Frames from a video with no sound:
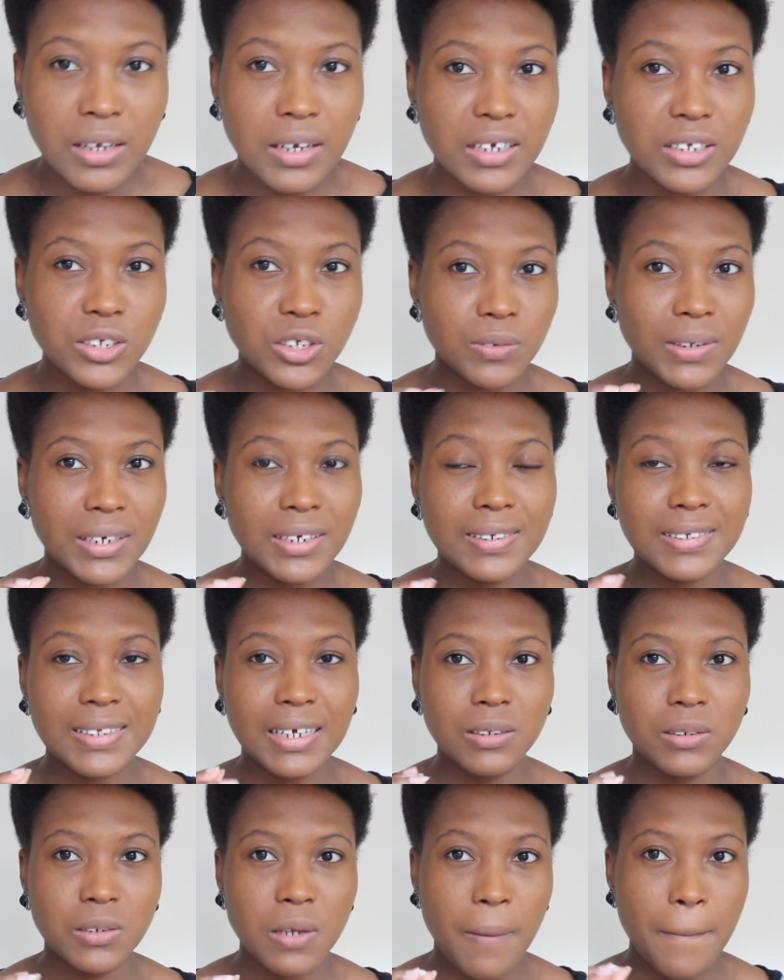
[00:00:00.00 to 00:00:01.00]
It dries
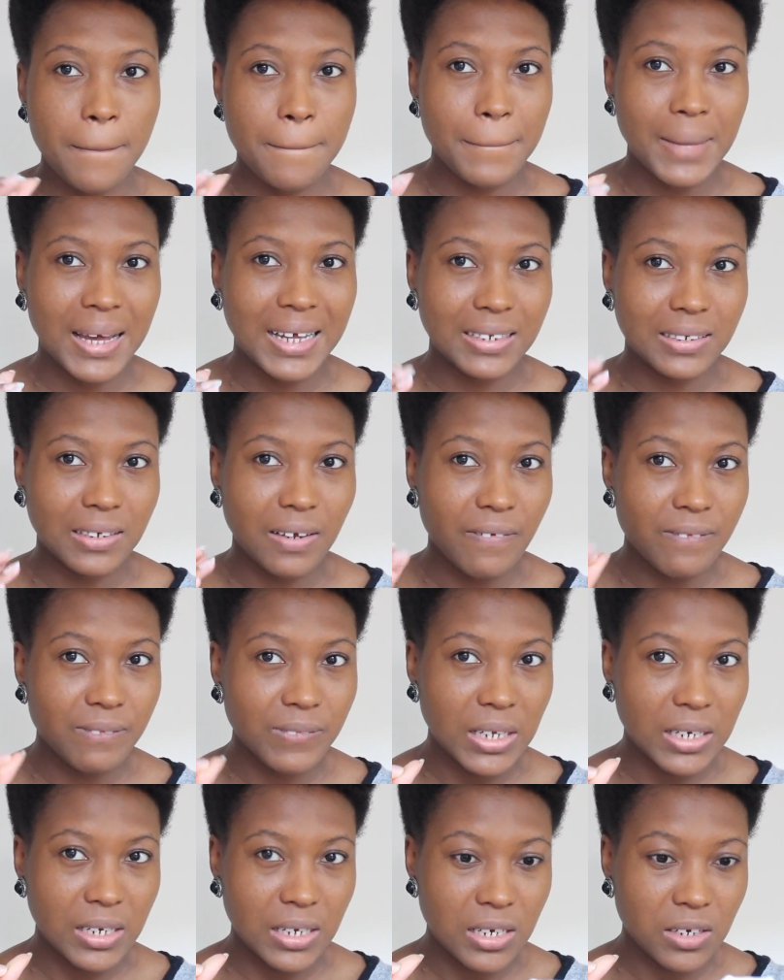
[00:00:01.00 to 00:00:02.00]
down to a matte
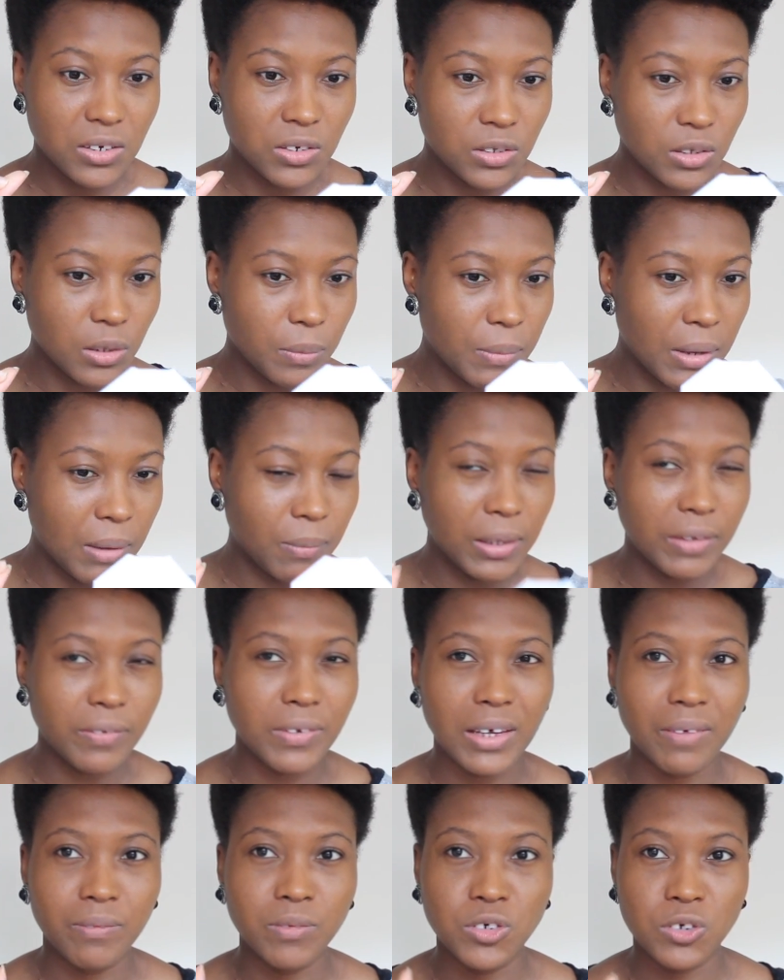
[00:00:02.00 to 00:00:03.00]
finish, so maybe if
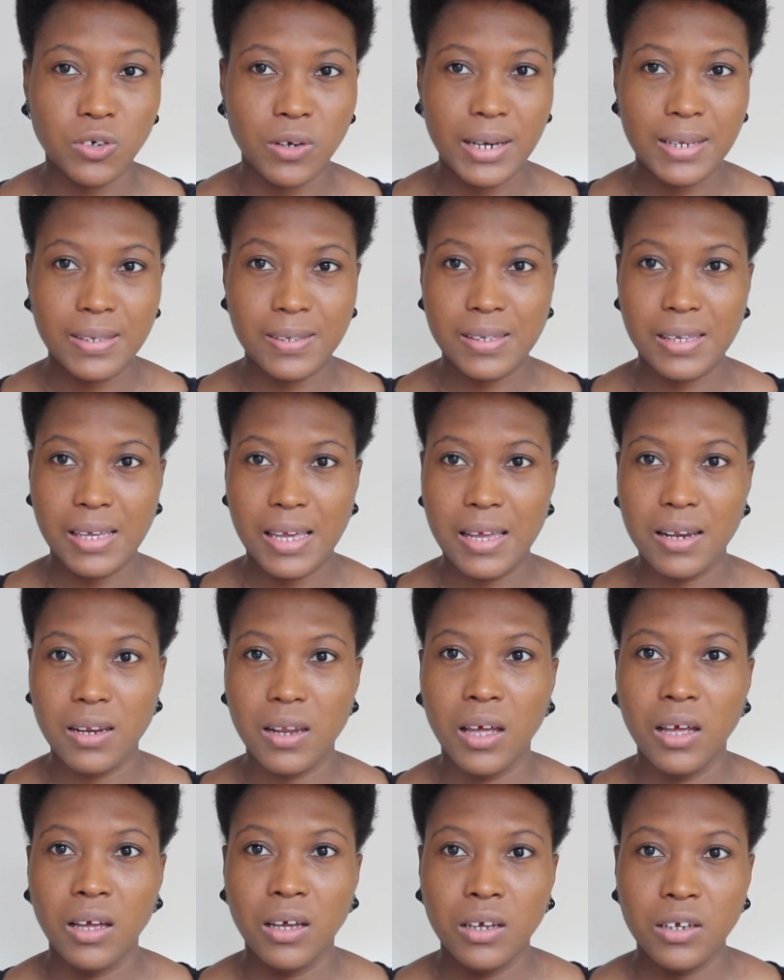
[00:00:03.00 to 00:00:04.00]
you have dry skin
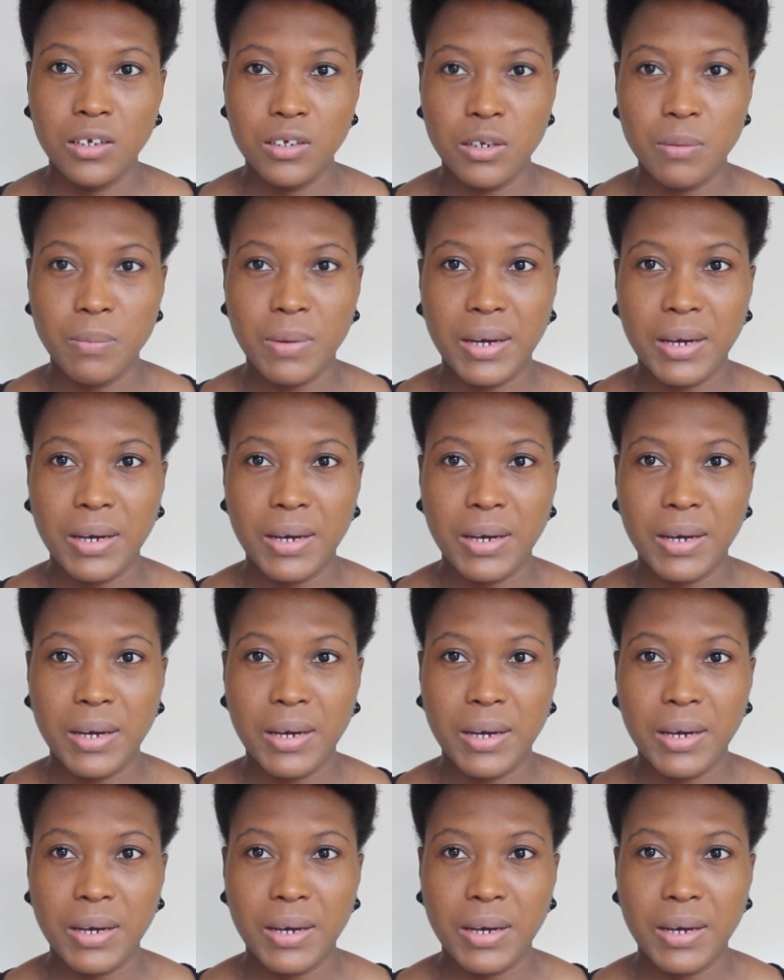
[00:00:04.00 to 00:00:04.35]
you